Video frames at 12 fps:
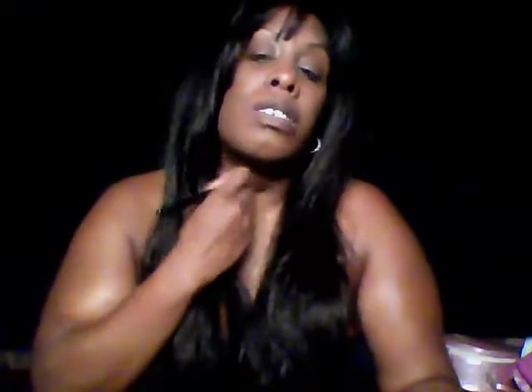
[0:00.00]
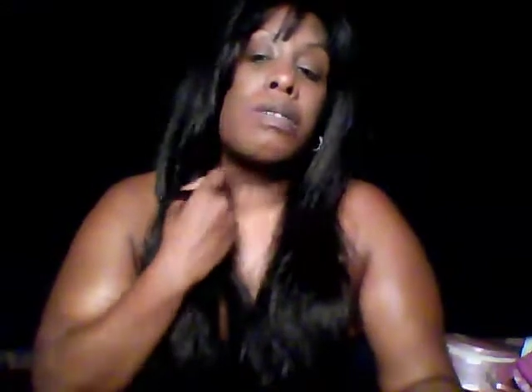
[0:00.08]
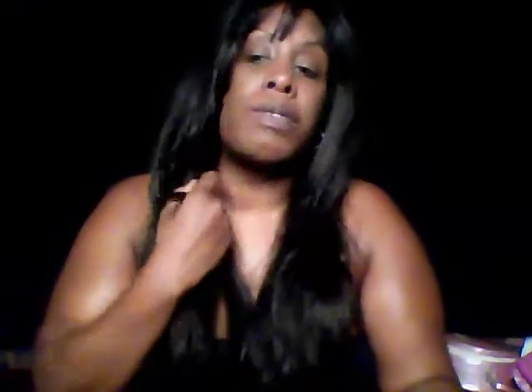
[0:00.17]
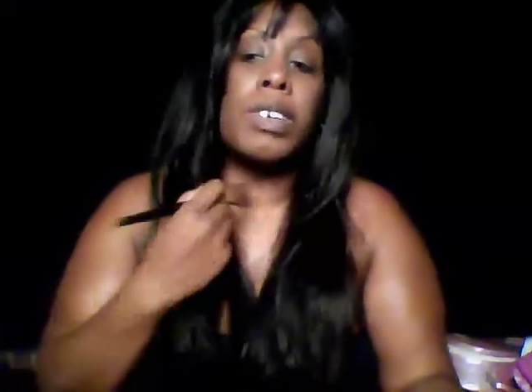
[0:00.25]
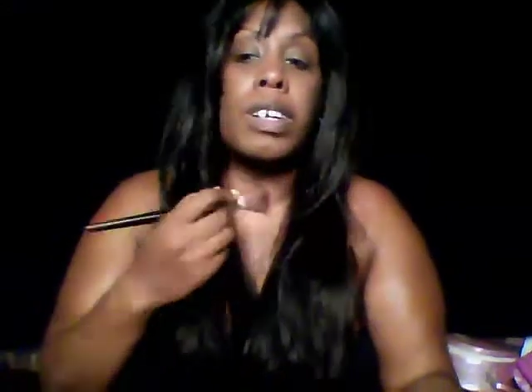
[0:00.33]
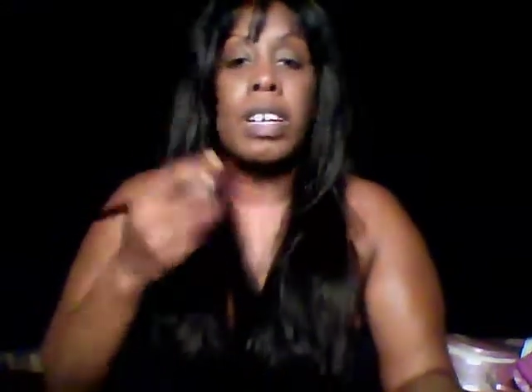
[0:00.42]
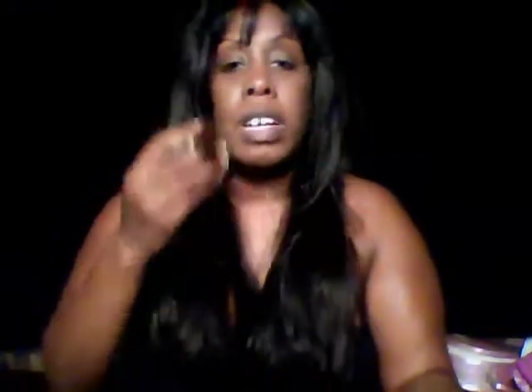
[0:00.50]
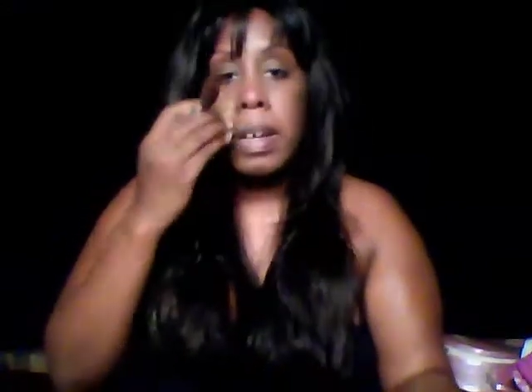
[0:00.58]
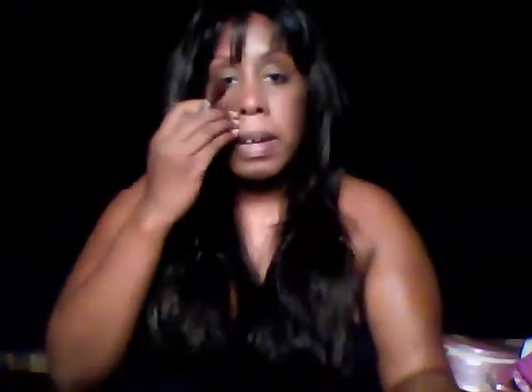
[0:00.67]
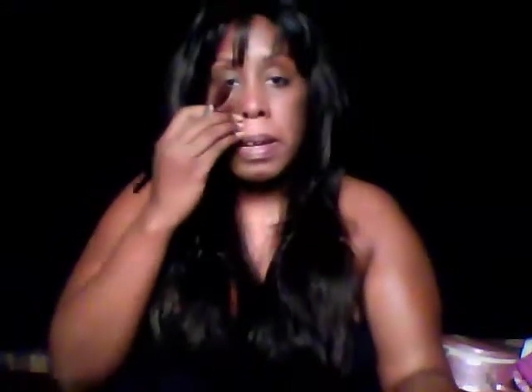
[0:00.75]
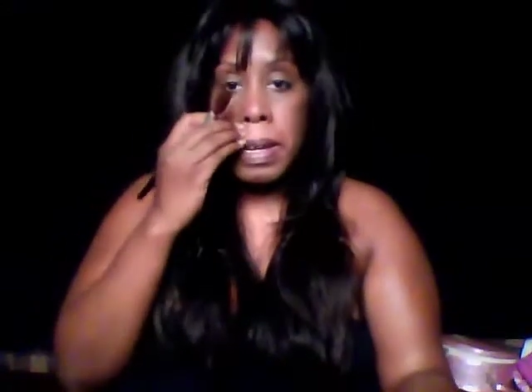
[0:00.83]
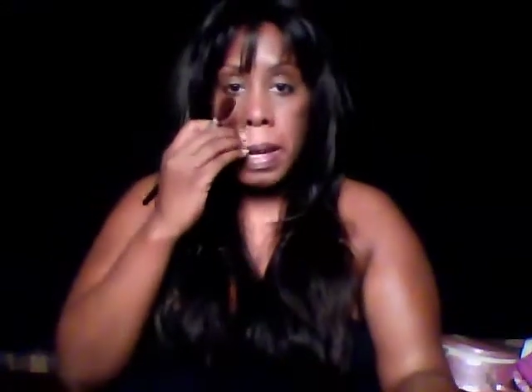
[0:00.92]
for.
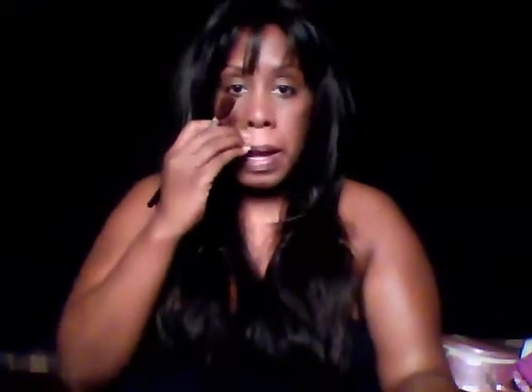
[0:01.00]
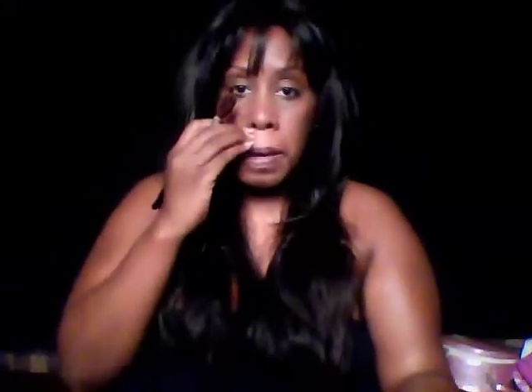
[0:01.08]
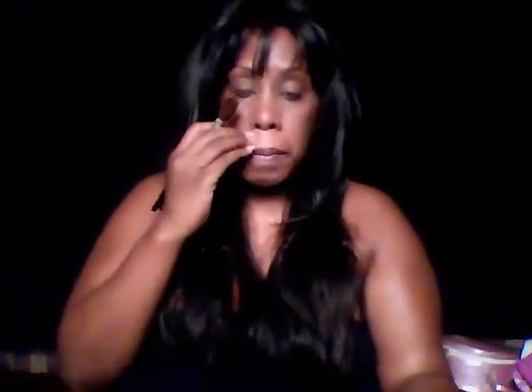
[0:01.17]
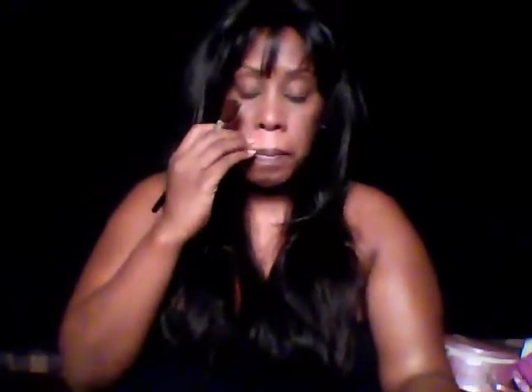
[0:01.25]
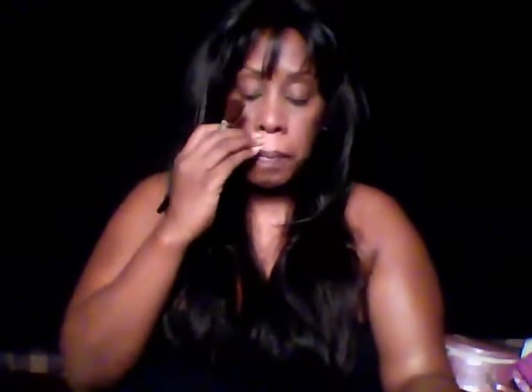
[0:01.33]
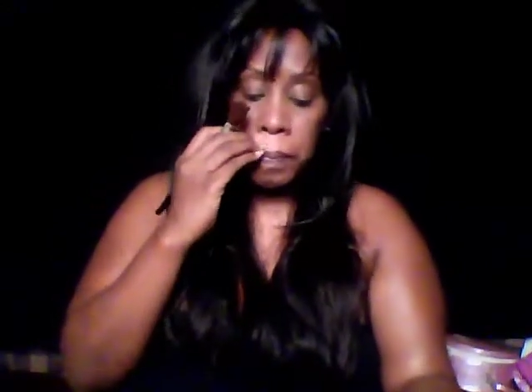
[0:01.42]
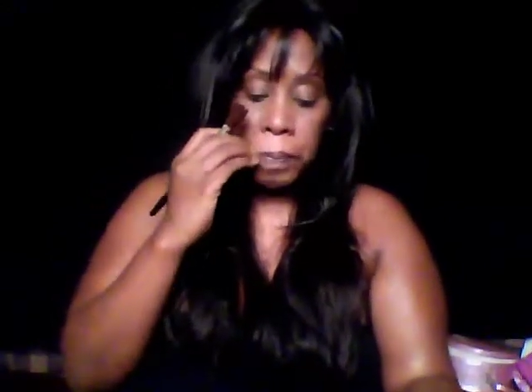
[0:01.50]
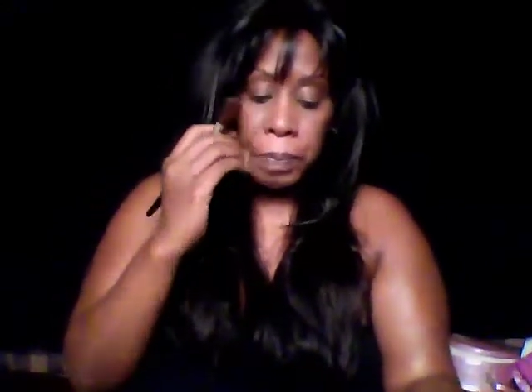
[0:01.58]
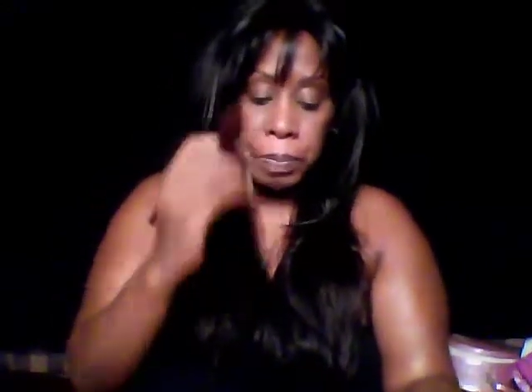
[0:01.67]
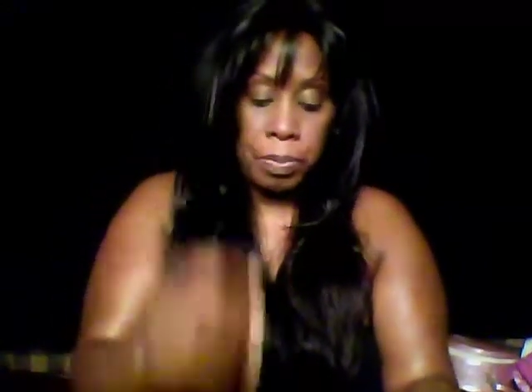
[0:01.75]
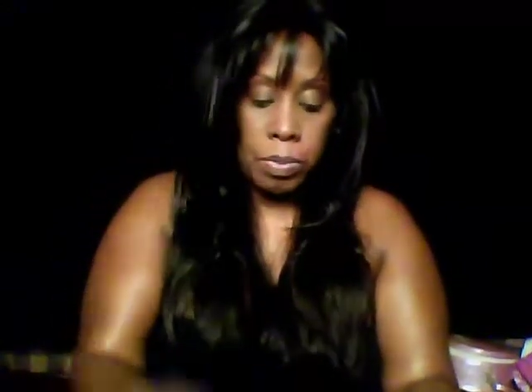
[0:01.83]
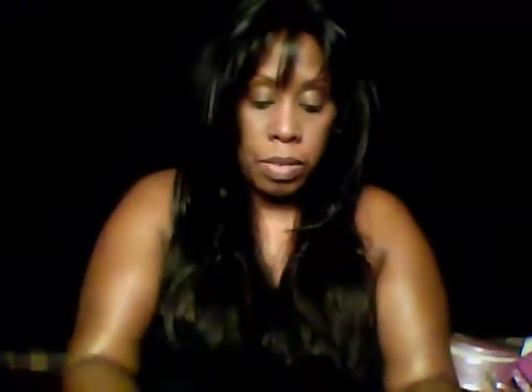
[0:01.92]
Now,
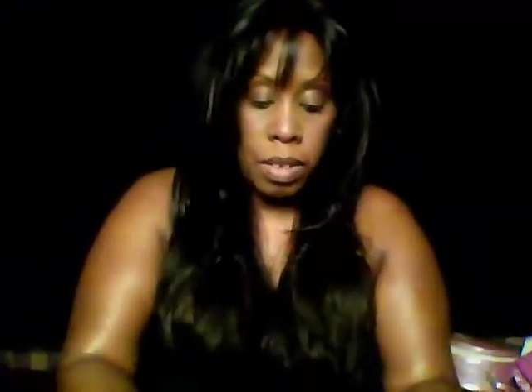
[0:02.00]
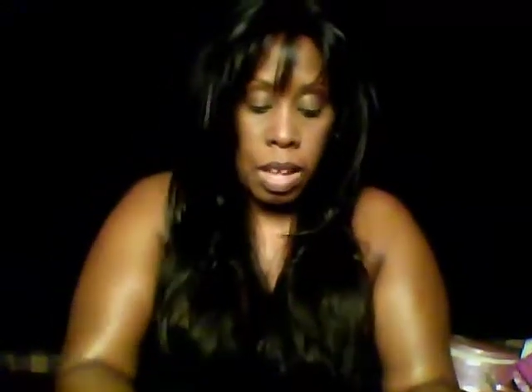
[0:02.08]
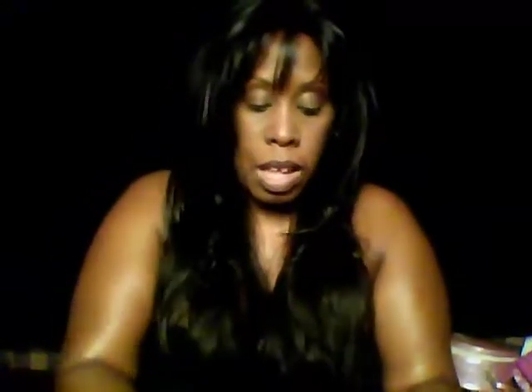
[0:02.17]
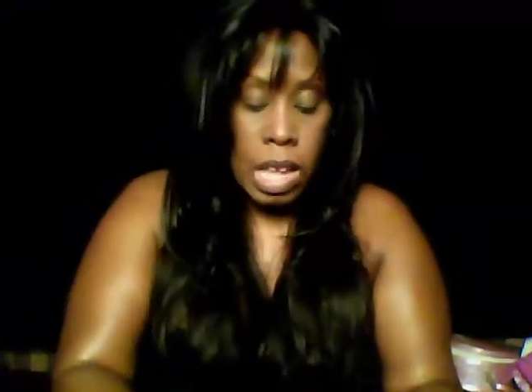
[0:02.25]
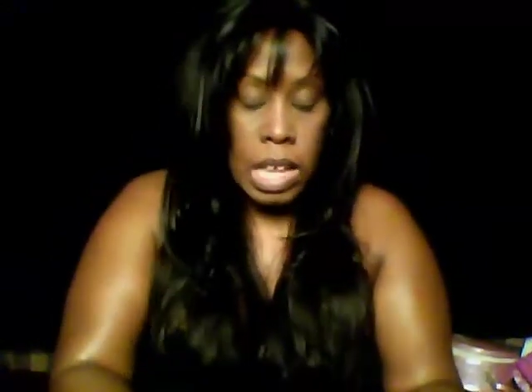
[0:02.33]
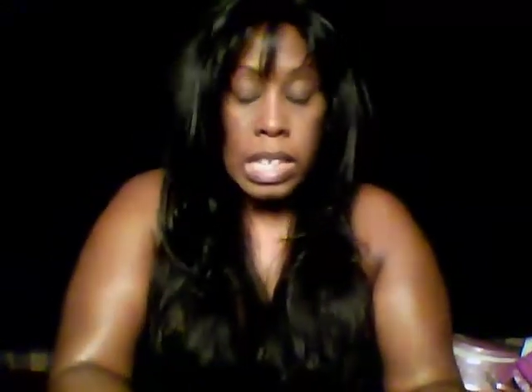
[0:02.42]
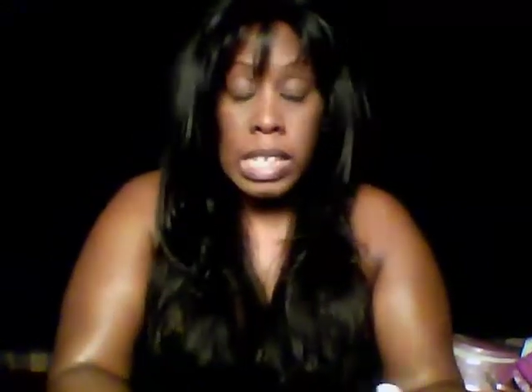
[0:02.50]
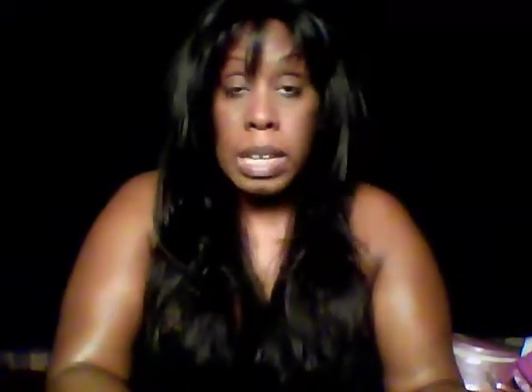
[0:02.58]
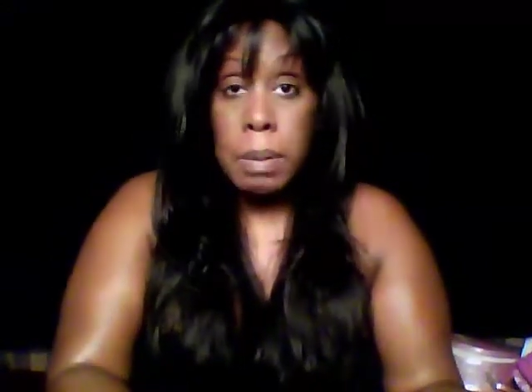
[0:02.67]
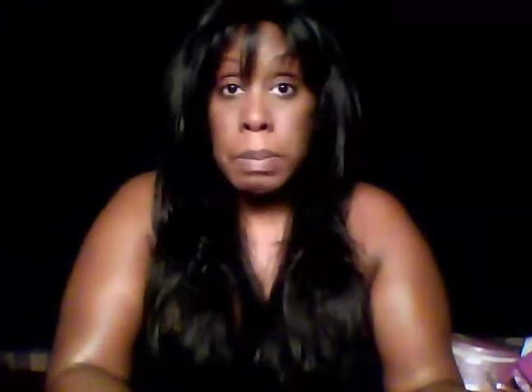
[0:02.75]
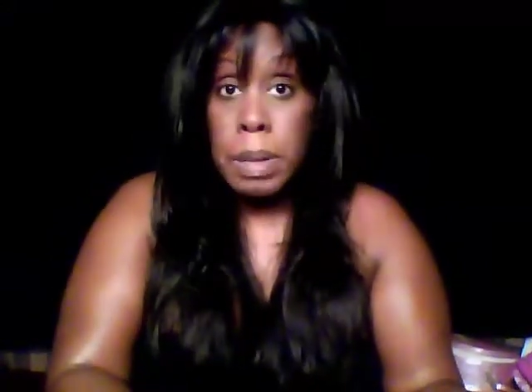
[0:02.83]
some